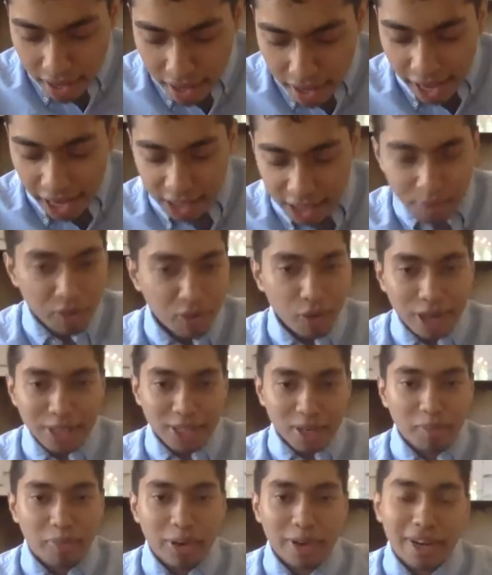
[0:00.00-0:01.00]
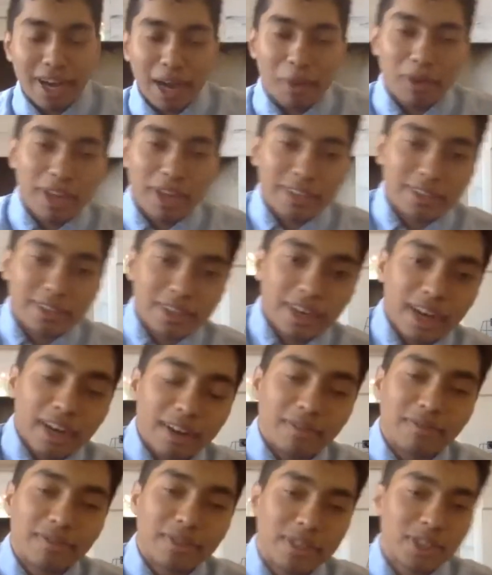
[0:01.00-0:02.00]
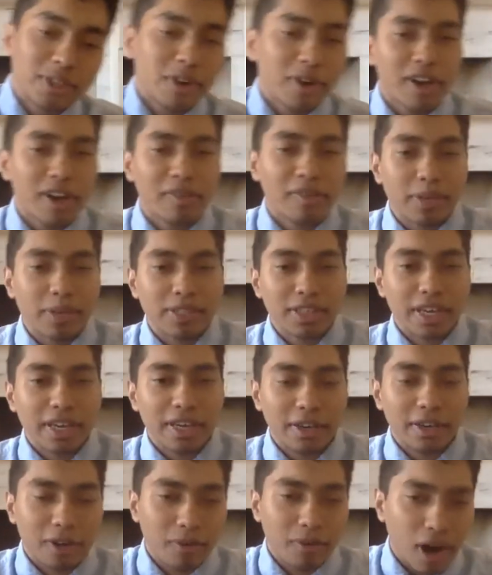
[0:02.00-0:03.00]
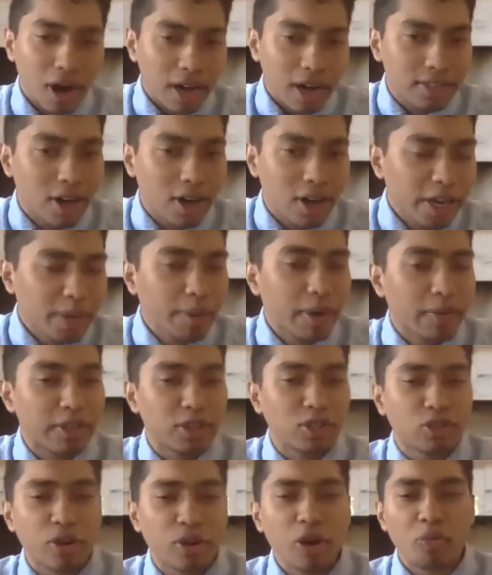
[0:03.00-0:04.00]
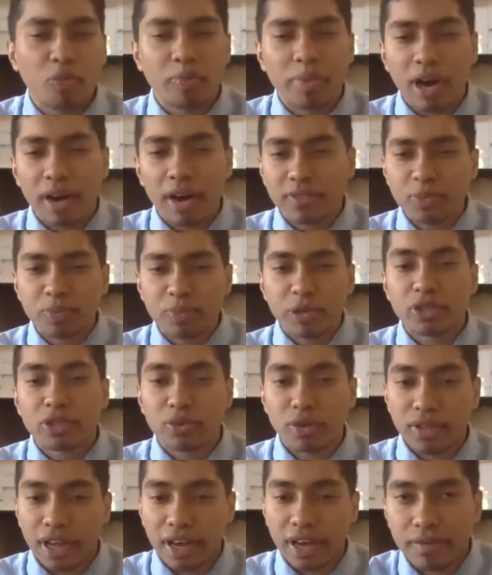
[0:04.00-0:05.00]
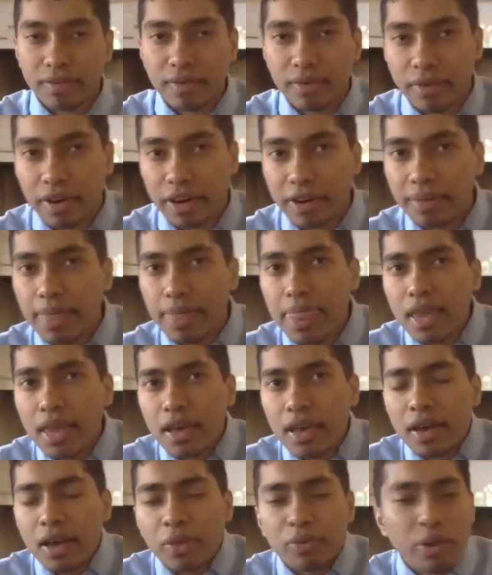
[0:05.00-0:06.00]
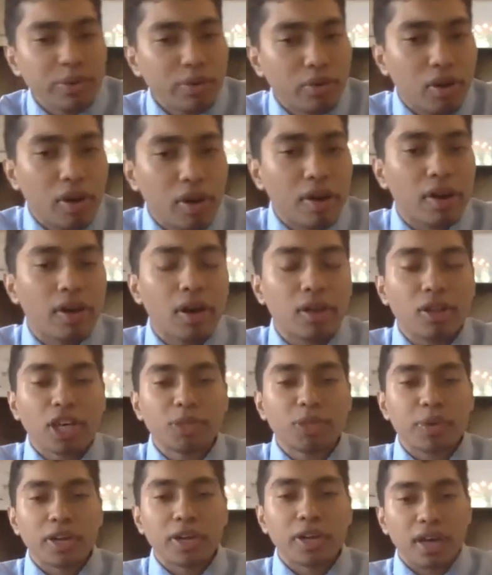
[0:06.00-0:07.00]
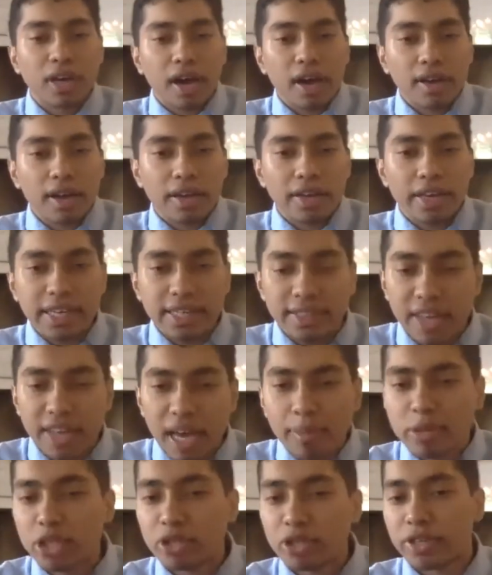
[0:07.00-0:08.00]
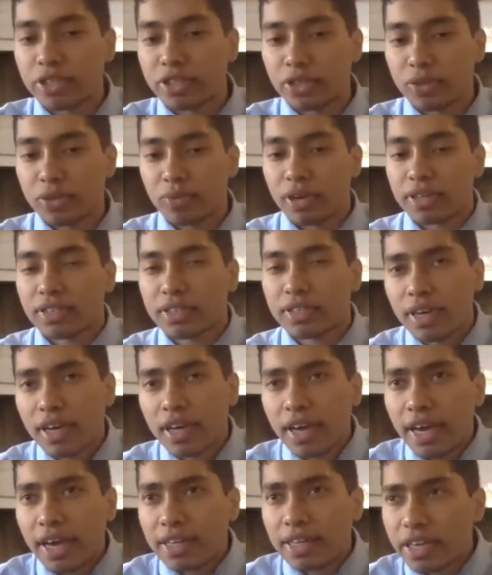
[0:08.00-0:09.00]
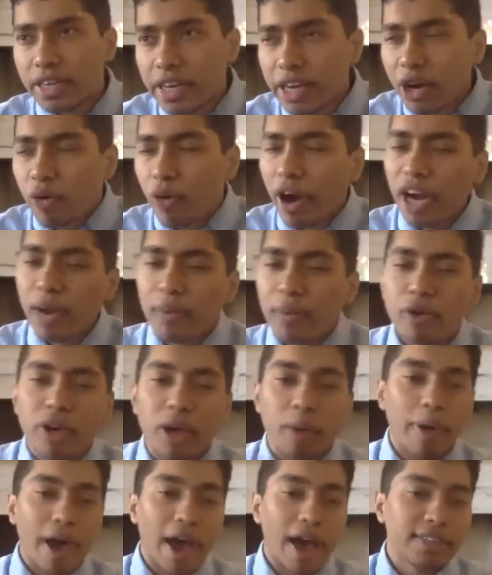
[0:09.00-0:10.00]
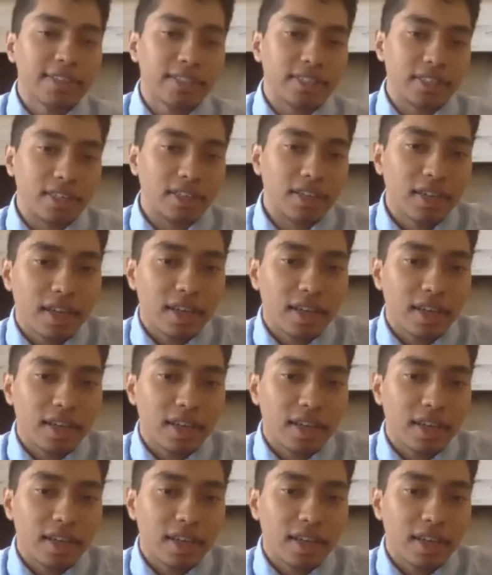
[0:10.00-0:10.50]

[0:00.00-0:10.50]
And before I jump in, I would like to kind of start off by saying, talking about this trope of spiritual life, right? Throughout the Quran, Allah subhanahu wa ta'ala, He demonstrates to us His incredible capacity,